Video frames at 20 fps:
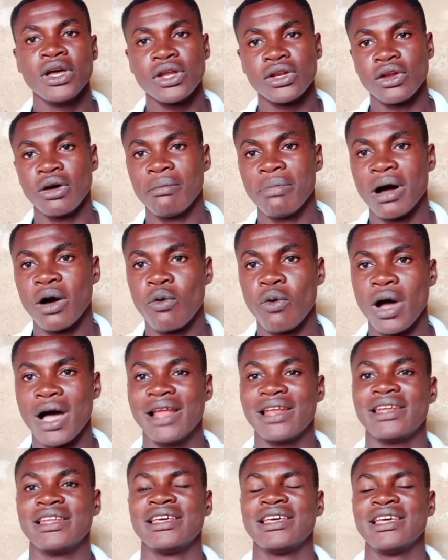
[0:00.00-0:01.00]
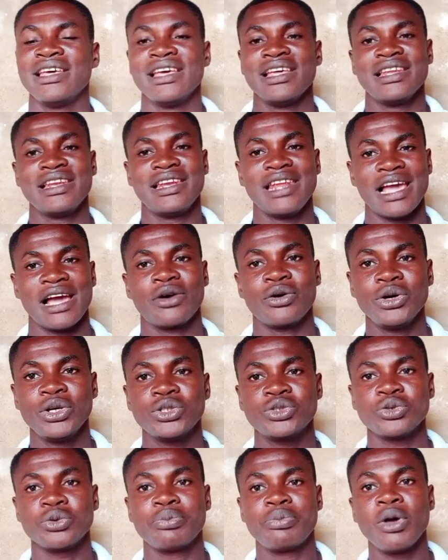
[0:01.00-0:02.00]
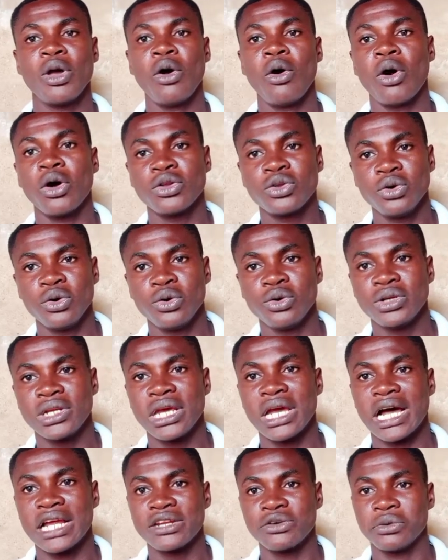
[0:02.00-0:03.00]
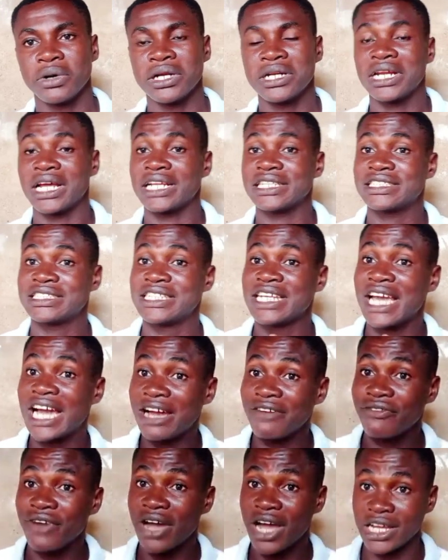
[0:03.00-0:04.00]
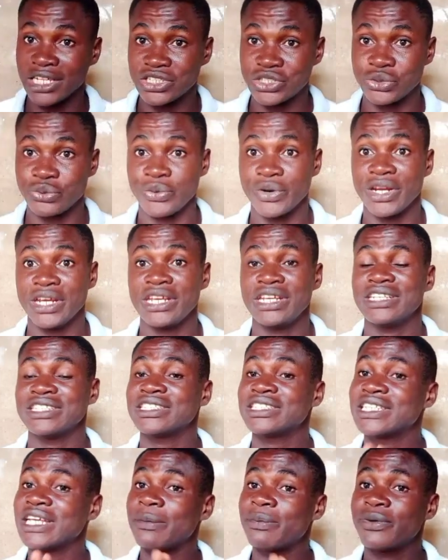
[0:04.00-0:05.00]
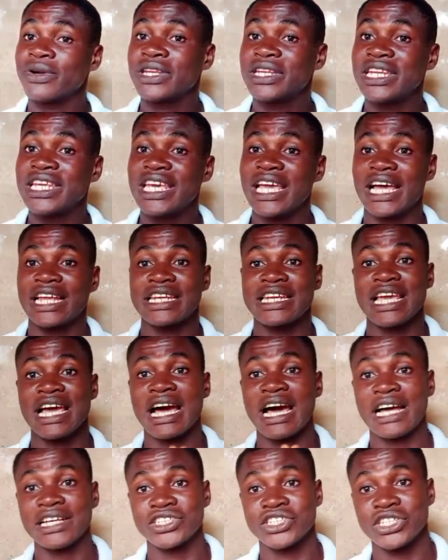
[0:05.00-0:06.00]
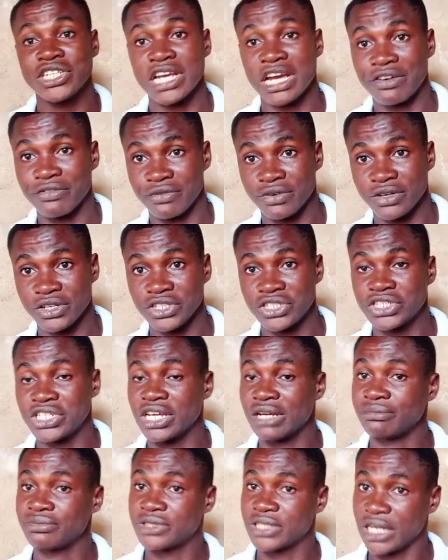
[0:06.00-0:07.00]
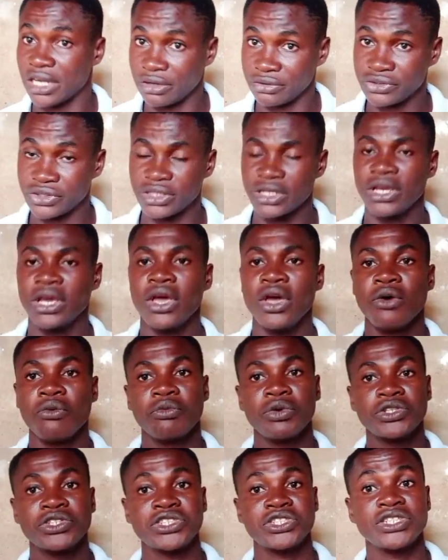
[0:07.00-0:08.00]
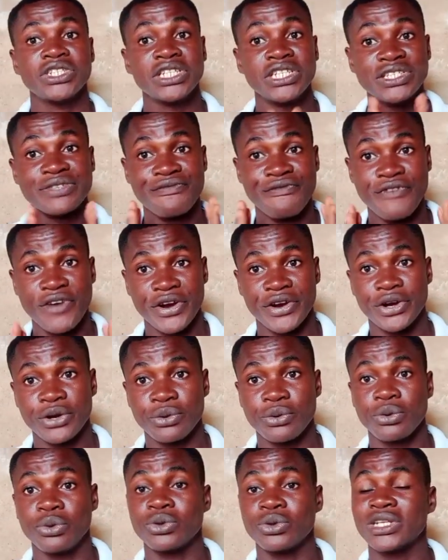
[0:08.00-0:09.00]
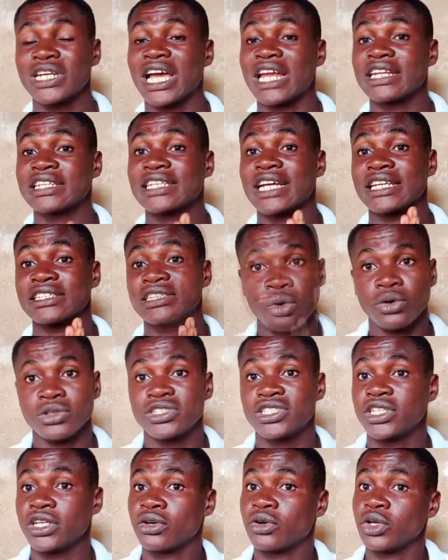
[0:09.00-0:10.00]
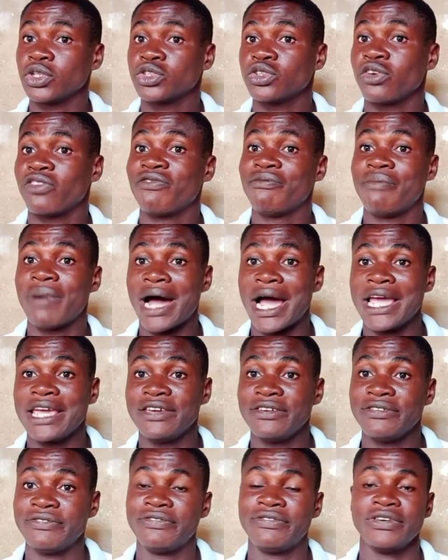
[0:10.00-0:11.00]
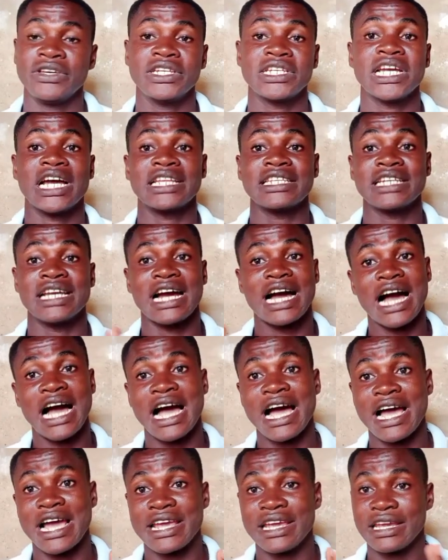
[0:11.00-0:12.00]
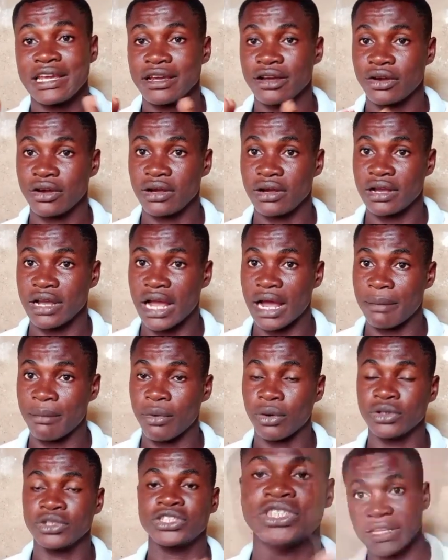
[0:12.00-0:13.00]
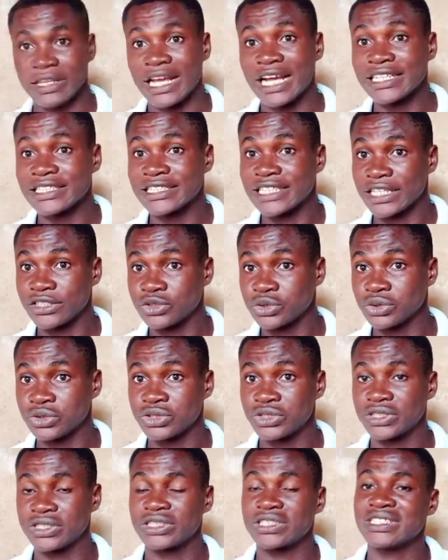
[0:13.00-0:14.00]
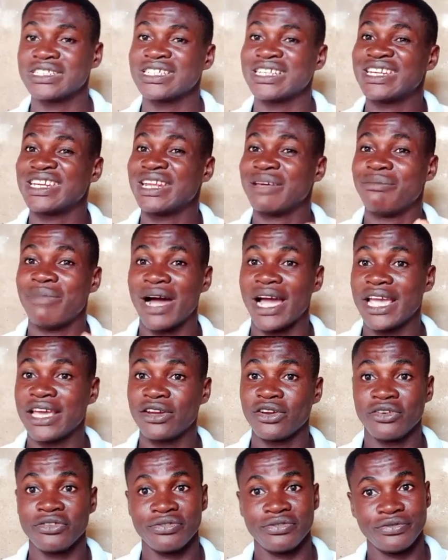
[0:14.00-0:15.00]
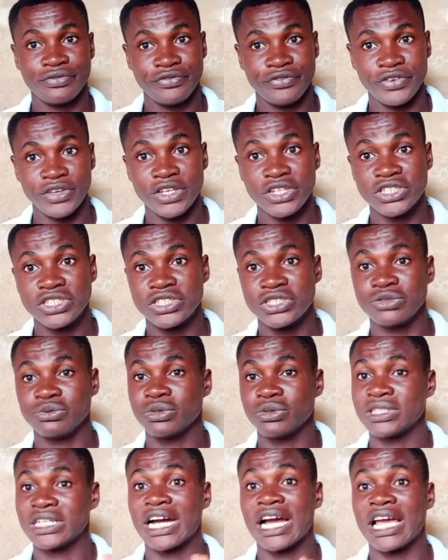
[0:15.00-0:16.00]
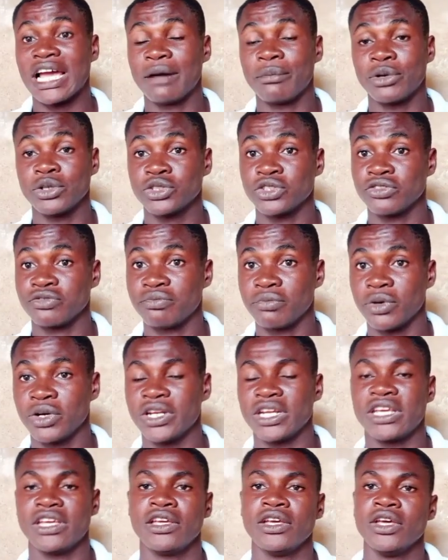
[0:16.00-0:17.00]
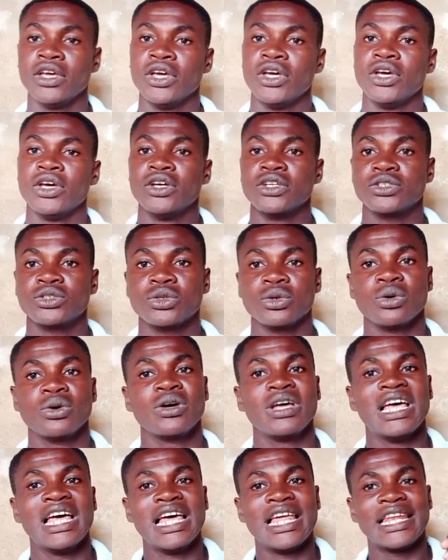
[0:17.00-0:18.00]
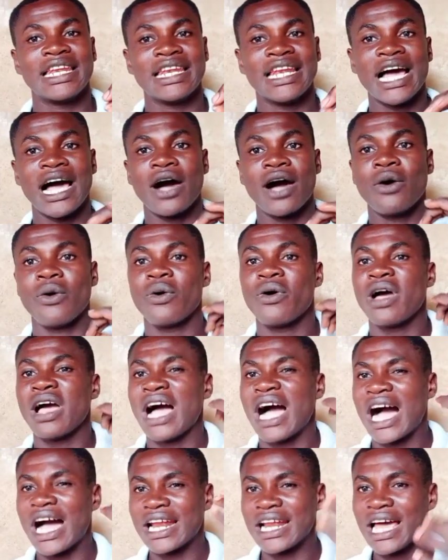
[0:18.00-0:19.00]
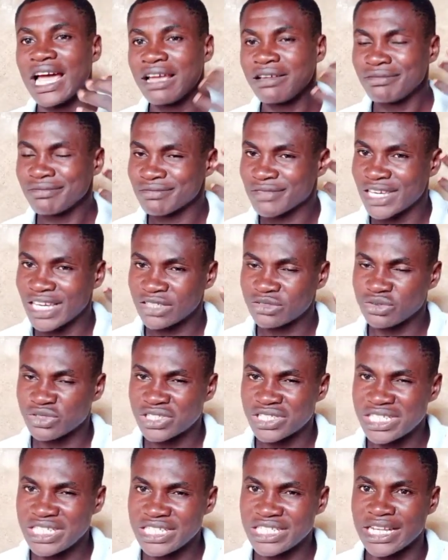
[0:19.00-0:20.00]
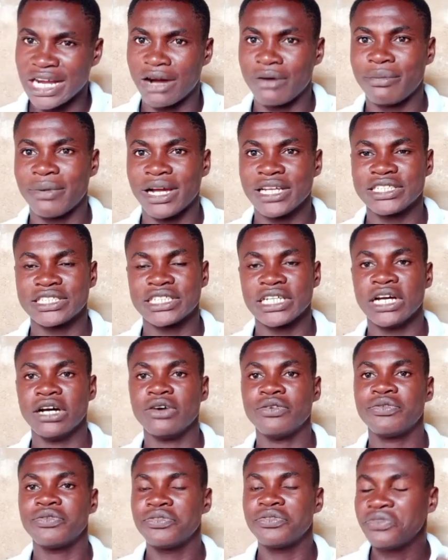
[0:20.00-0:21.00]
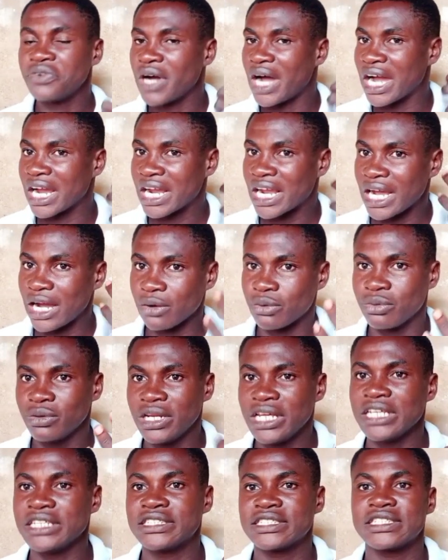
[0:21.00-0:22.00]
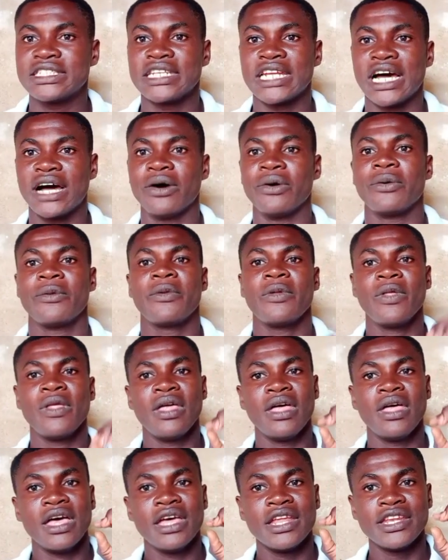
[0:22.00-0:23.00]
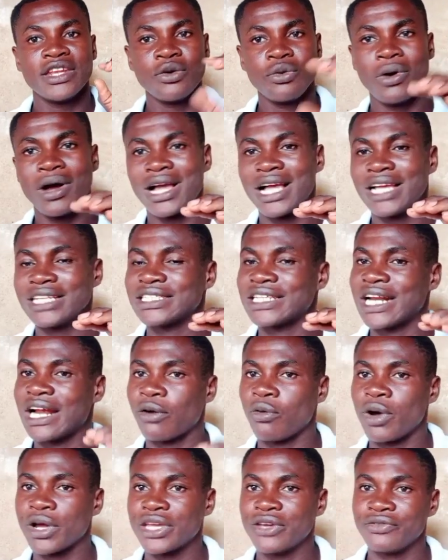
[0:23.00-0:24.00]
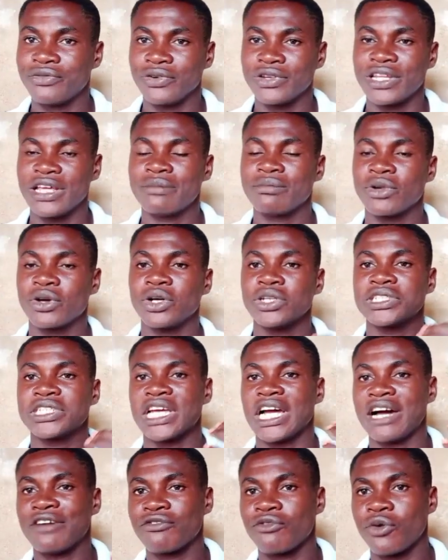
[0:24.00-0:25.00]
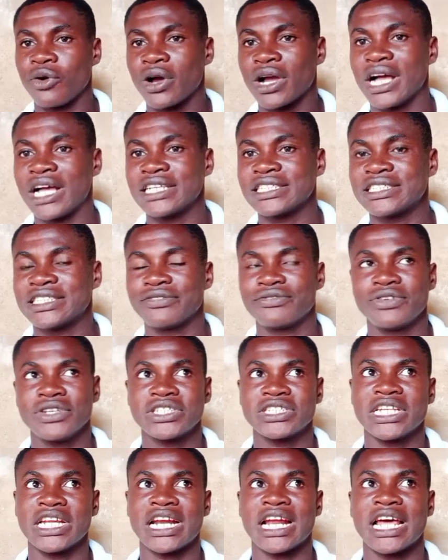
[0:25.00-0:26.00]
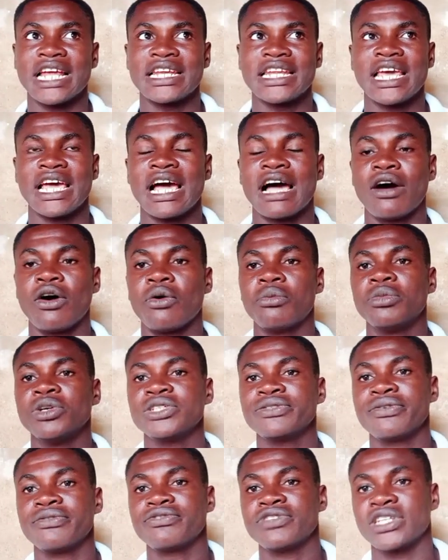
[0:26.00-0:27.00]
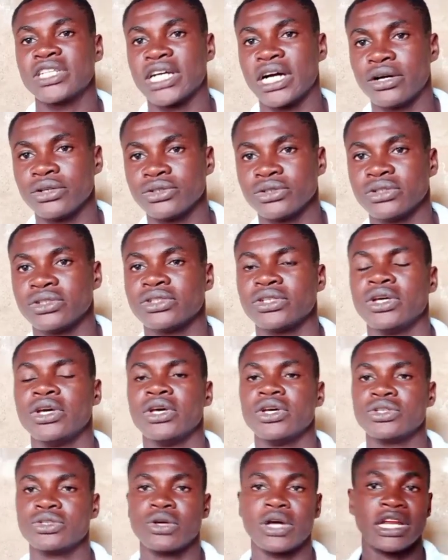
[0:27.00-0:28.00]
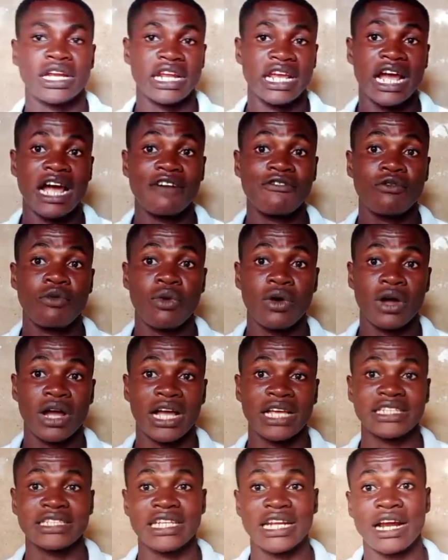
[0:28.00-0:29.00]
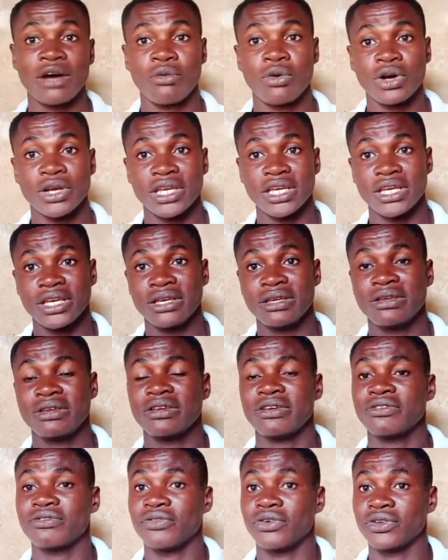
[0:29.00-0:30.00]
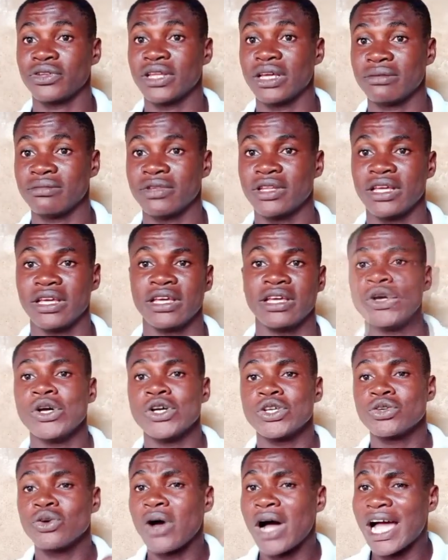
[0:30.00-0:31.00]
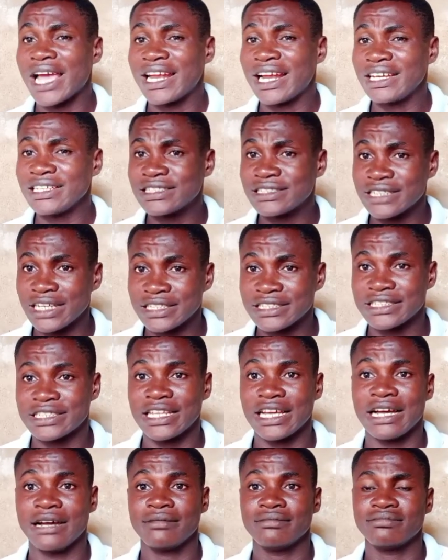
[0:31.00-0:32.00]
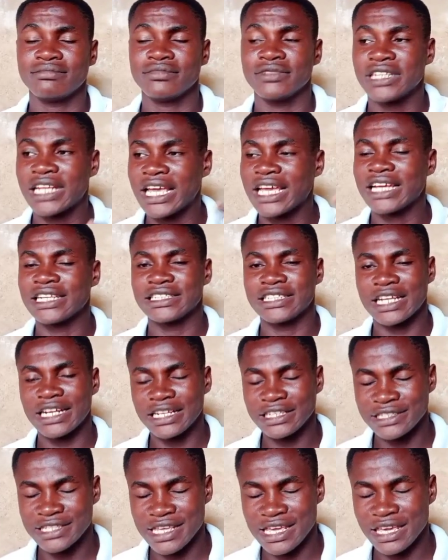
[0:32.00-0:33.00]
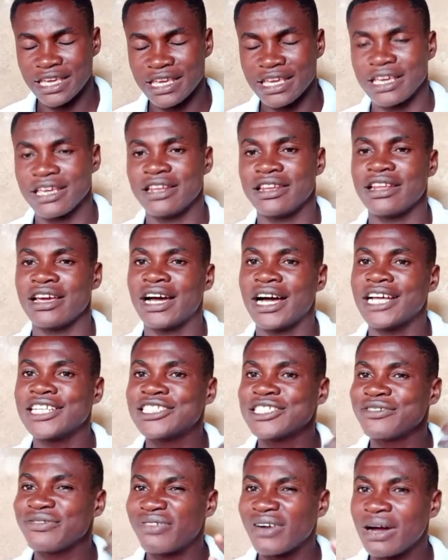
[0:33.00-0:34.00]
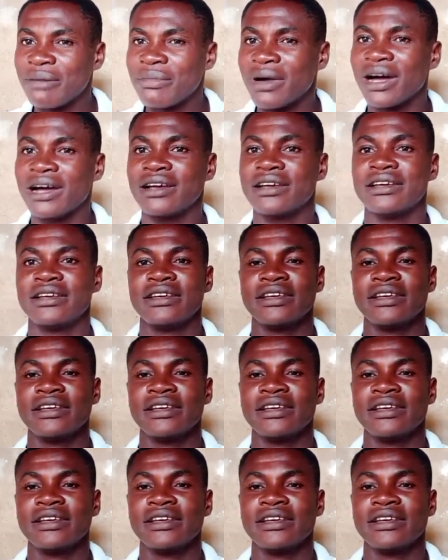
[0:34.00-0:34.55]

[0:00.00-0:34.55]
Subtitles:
number one, they are going to pay, although they are the one that they have hatchery separately and they are hatching their fish themselves, which is very good, and it has cut the cost of buying fish at a high amount. That settles the buying of fish with high amounts of money. So now I now get to sit down myself and calculate now the workers that are working for them, because they have workers, the fish that are there are almost 50,000. So, and they have workers that are working for them there. So I now sat down, like I started thinking as a farmer,